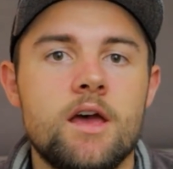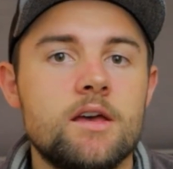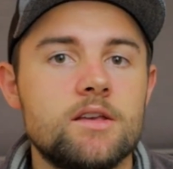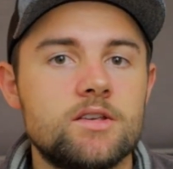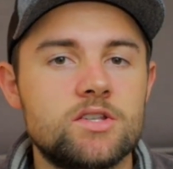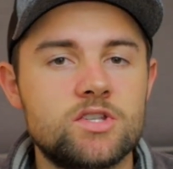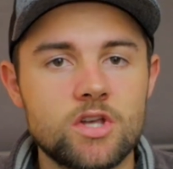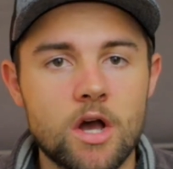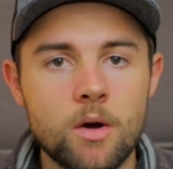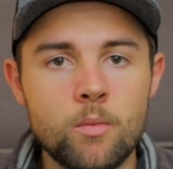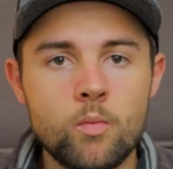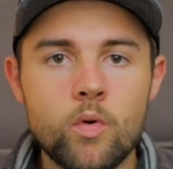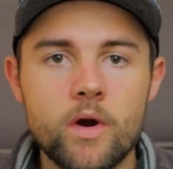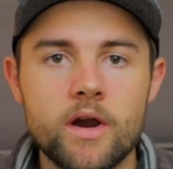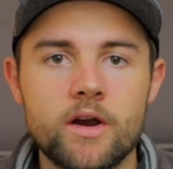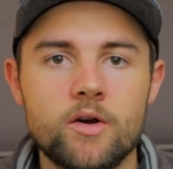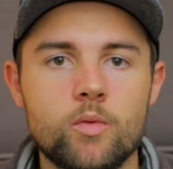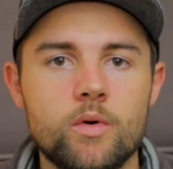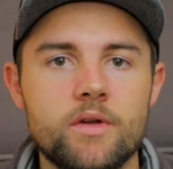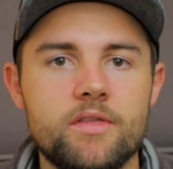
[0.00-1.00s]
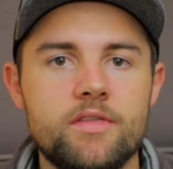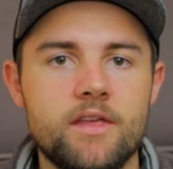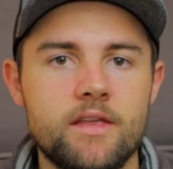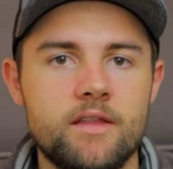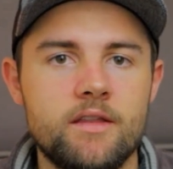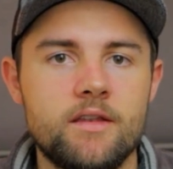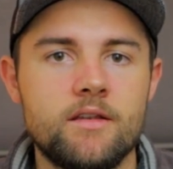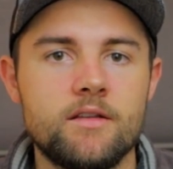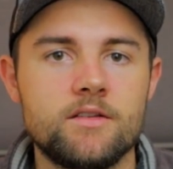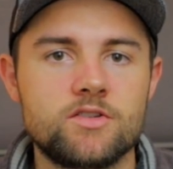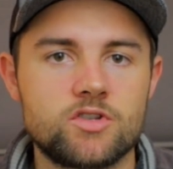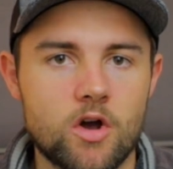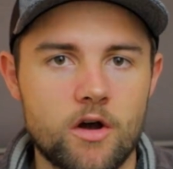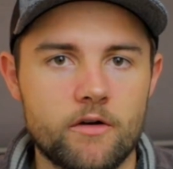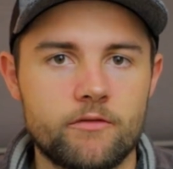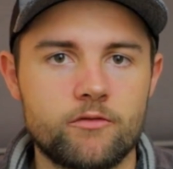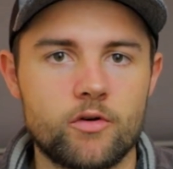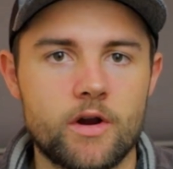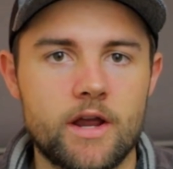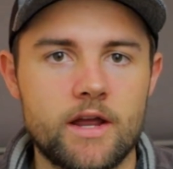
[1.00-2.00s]
somewhere within
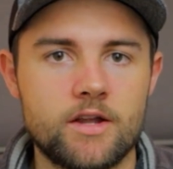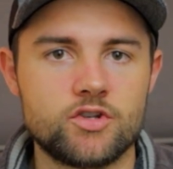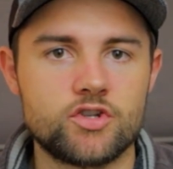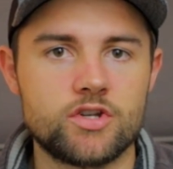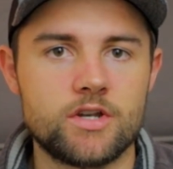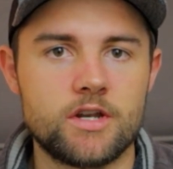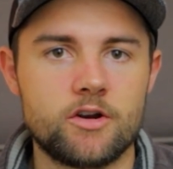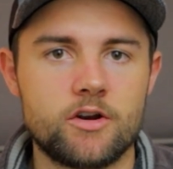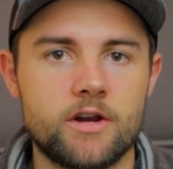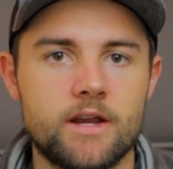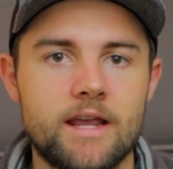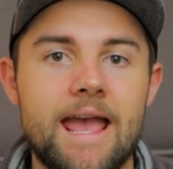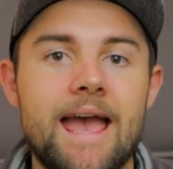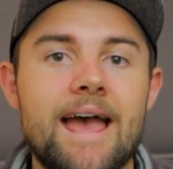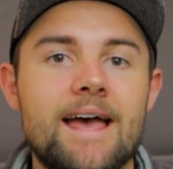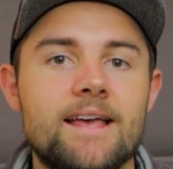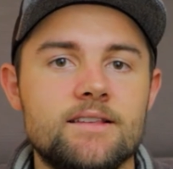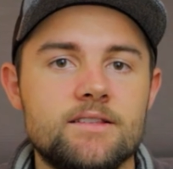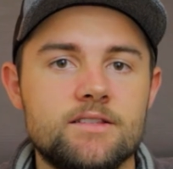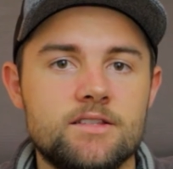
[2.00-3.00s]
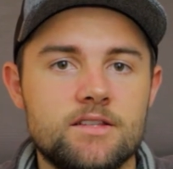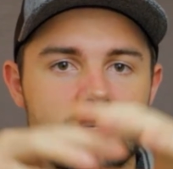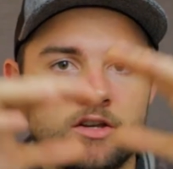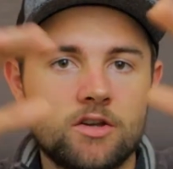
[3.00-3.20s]
software engineering as